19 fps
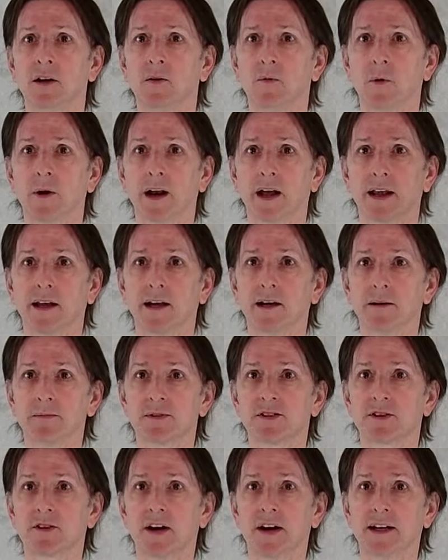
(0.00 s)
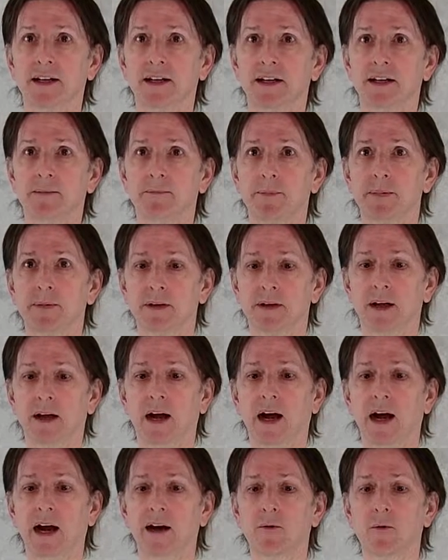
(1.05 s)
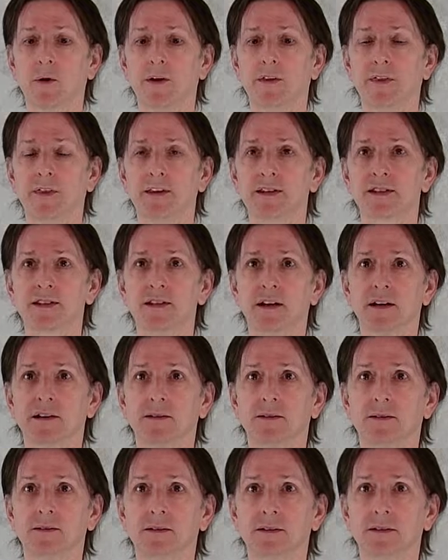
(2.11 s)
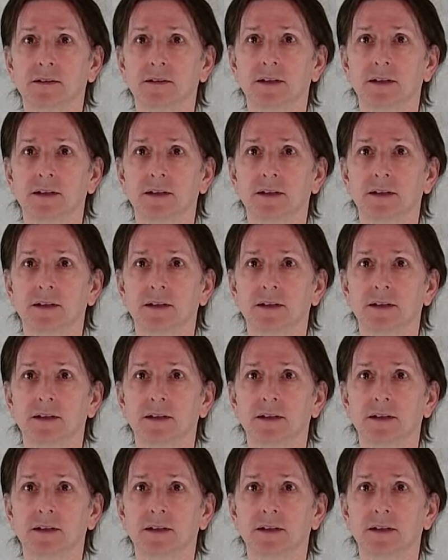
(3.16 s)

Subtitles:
When I come straight up, I want this knuckle